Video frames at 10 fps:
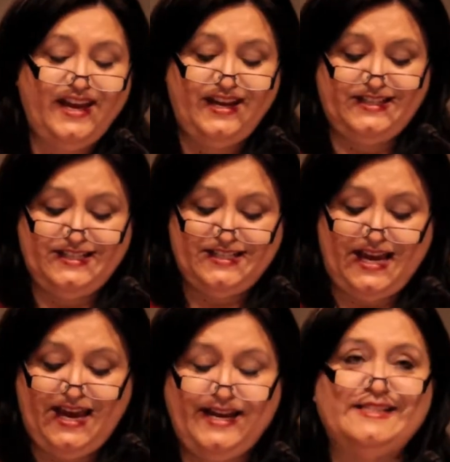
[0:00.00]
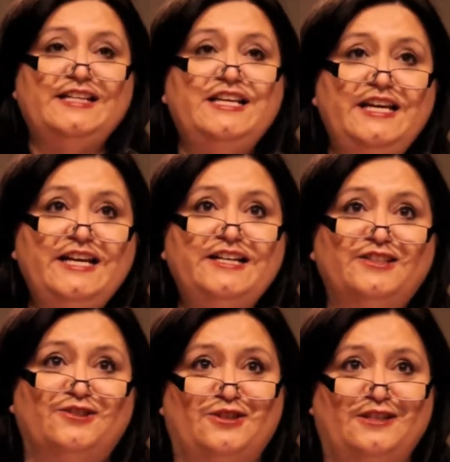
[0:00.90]
it takes
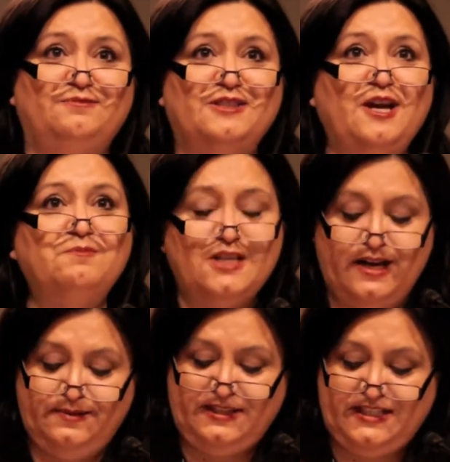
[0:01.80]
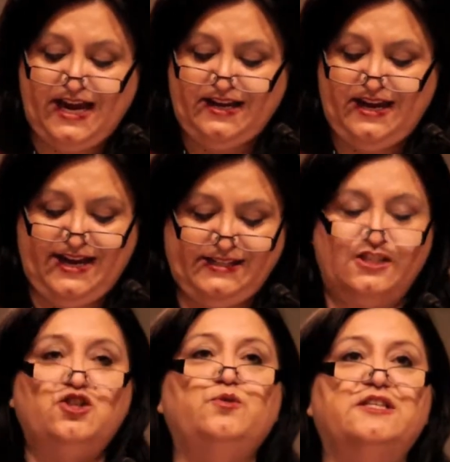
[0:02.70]
years, sometimes
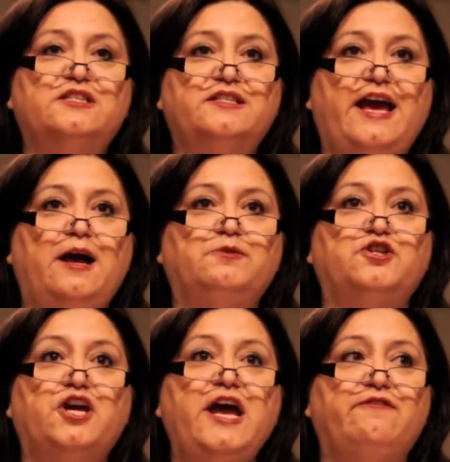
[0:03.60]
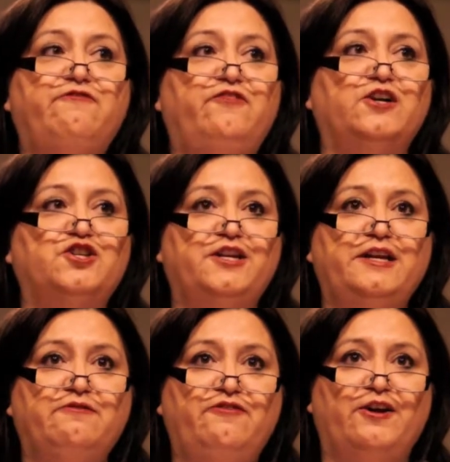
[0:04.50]
decades, to establish a
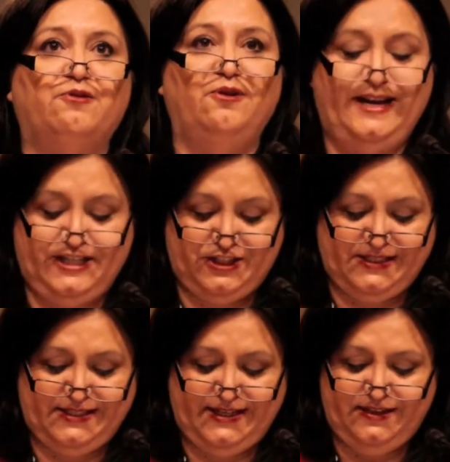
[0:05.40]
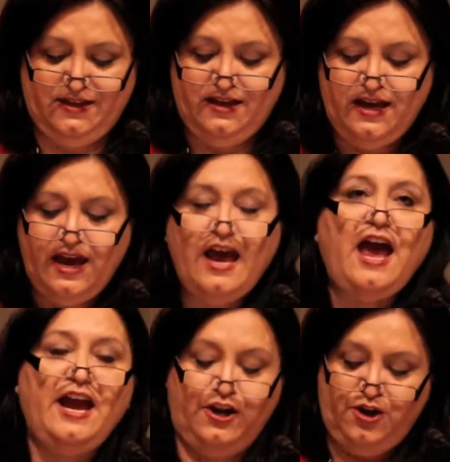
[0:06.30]
functioning federal agency.
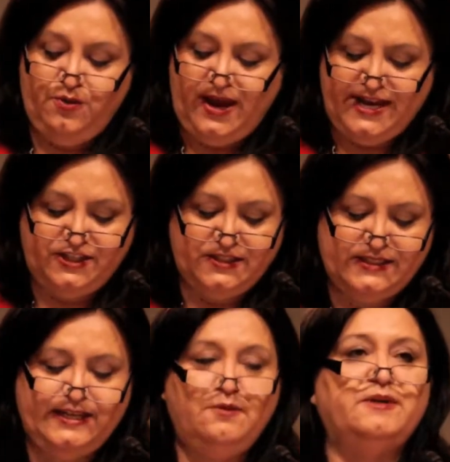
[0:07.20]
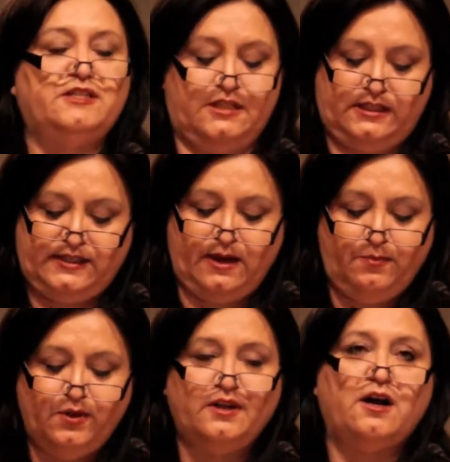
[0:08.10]
A new agency must
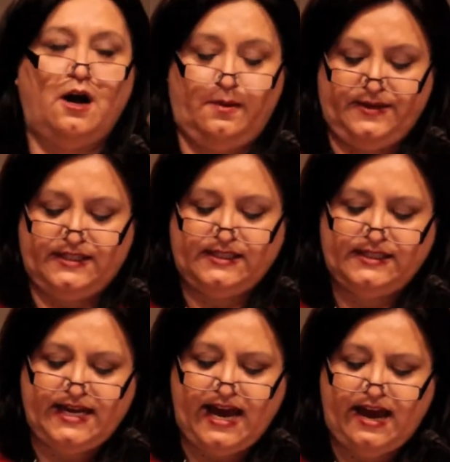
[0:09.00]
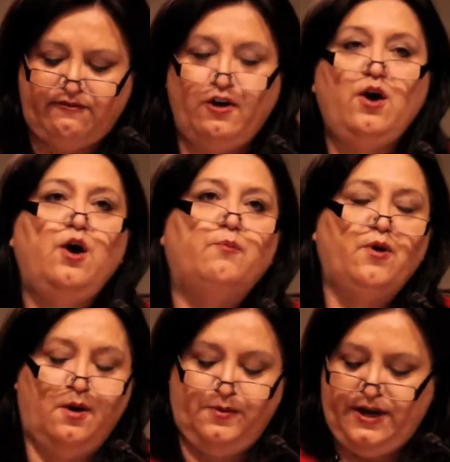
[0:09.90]
assemble a competent staff,
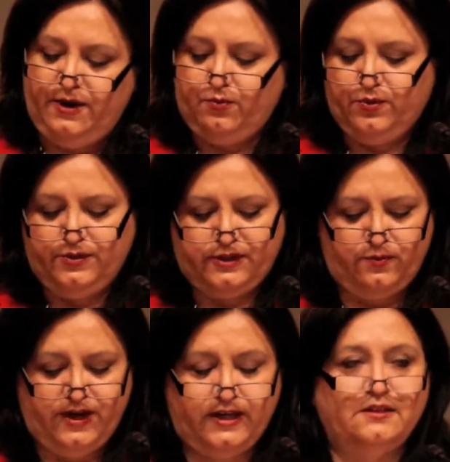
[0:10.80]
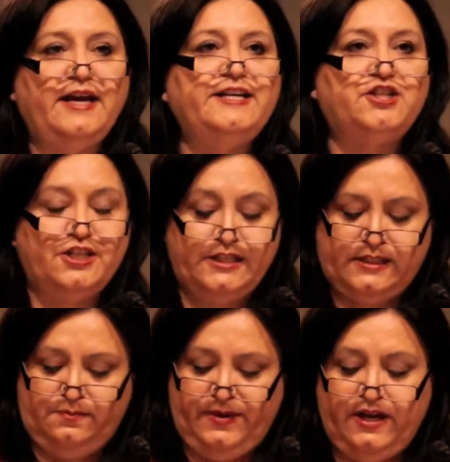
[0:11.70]
promulgate rules and
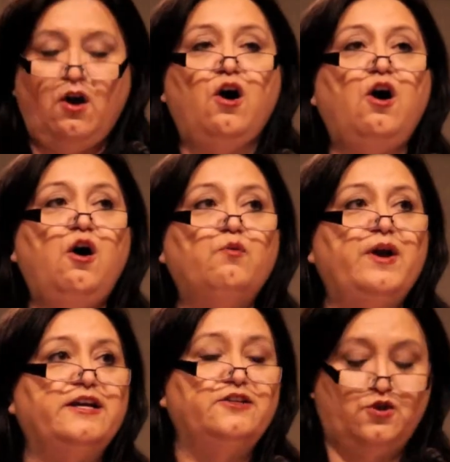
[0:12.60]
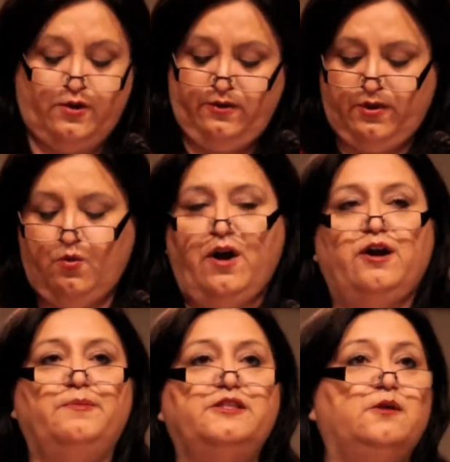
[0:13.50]
regulations, meet all regulatory
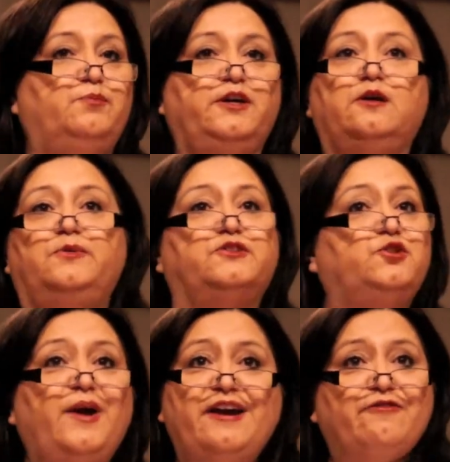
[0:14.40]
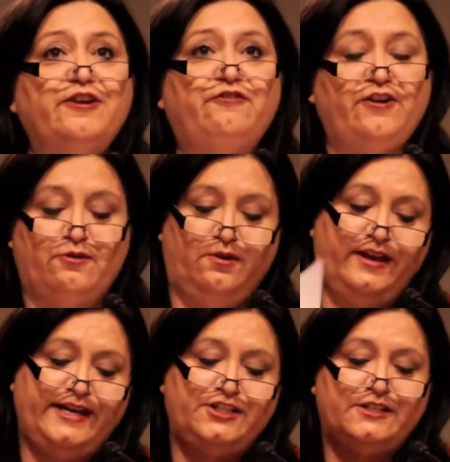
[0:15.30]
requirements applicable to every federal
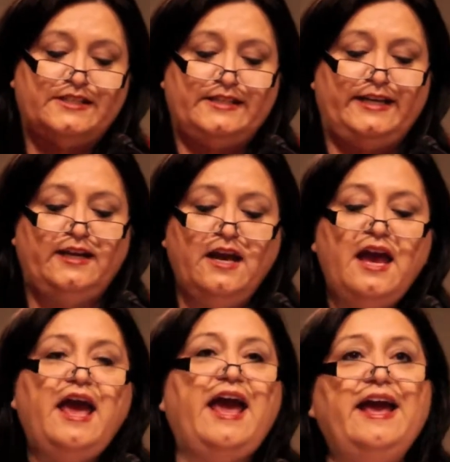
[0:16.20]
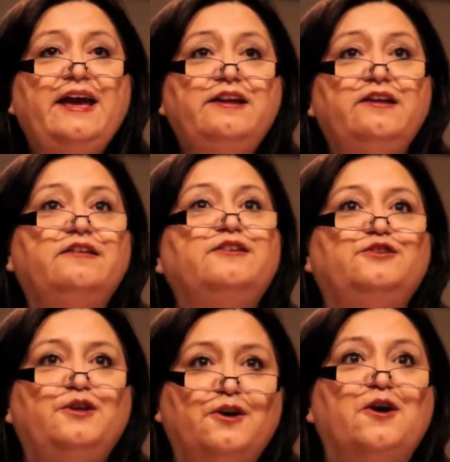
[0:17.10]
agency,
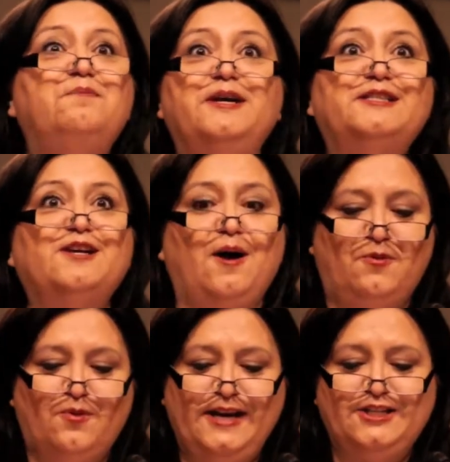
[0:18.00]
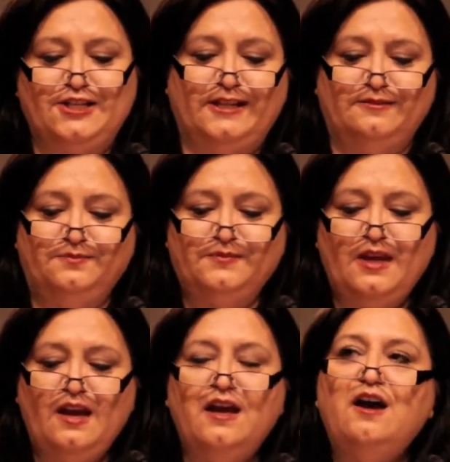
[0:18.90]
and commence operation.
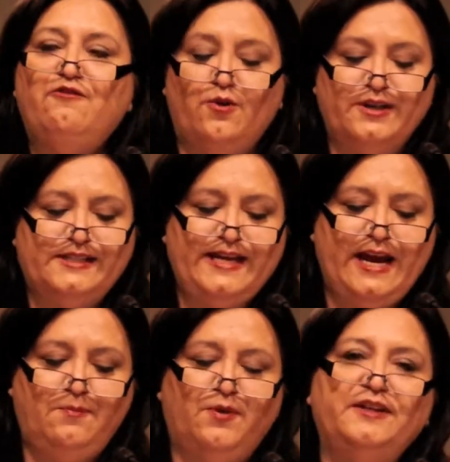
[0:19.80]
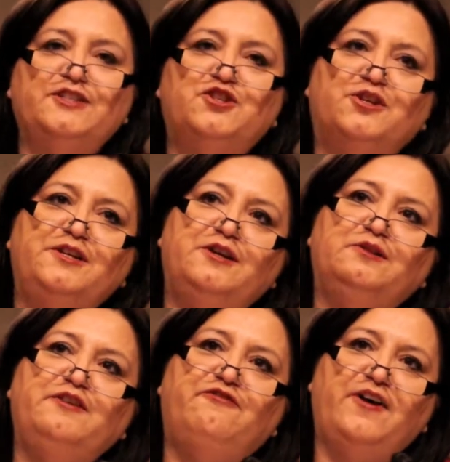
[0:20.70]
For example, it took
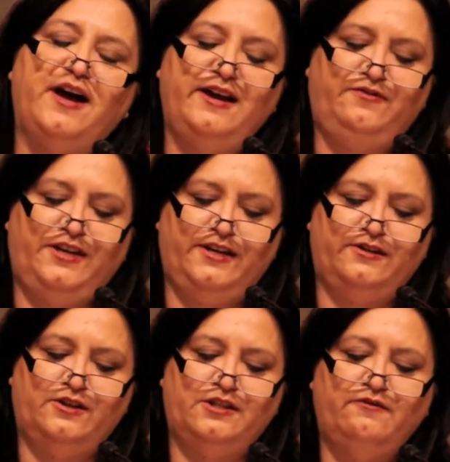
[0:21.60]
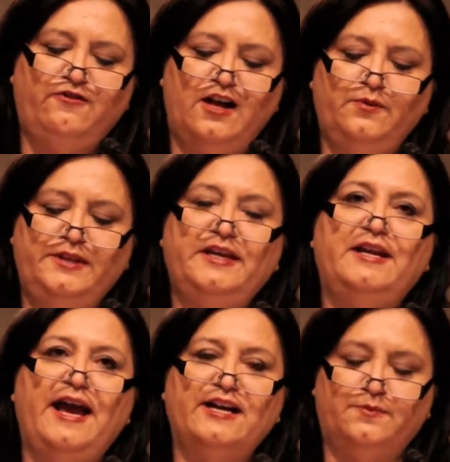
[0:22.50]
nearly 5 years following the
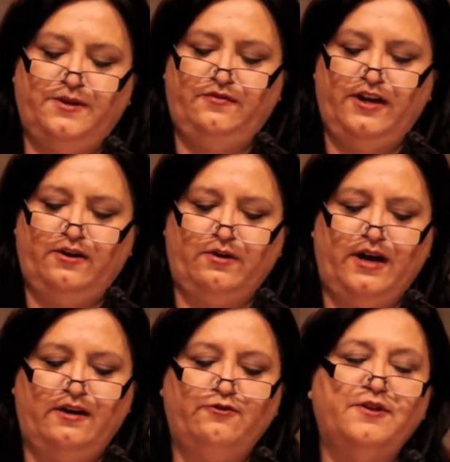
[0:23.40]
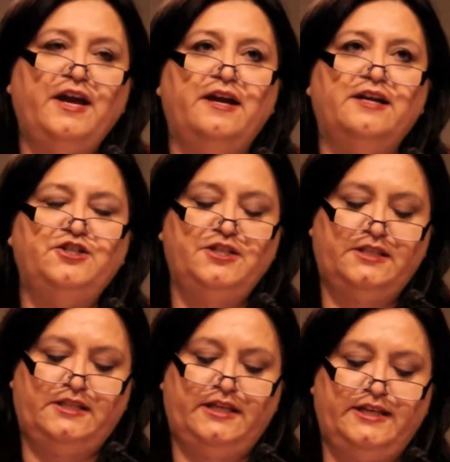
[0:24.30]
enactment of NIGA for the
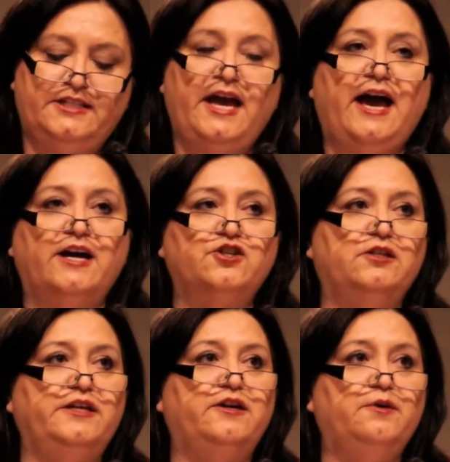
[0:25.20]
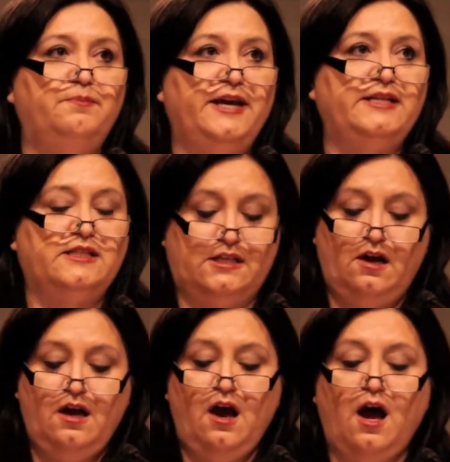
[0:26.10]
NIGC to actually commence
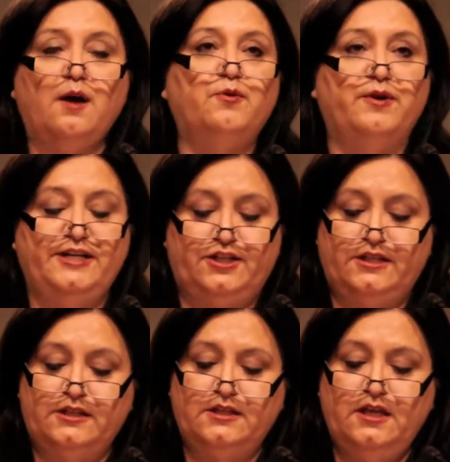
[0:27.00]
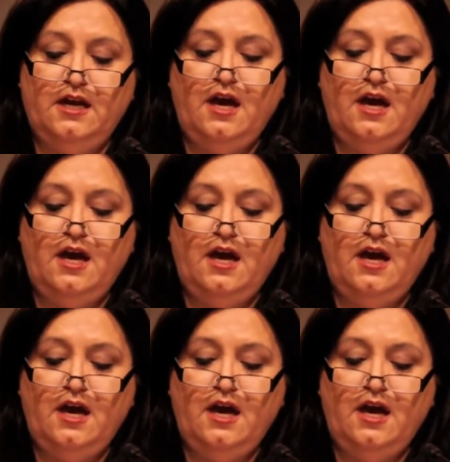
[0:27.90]
operations.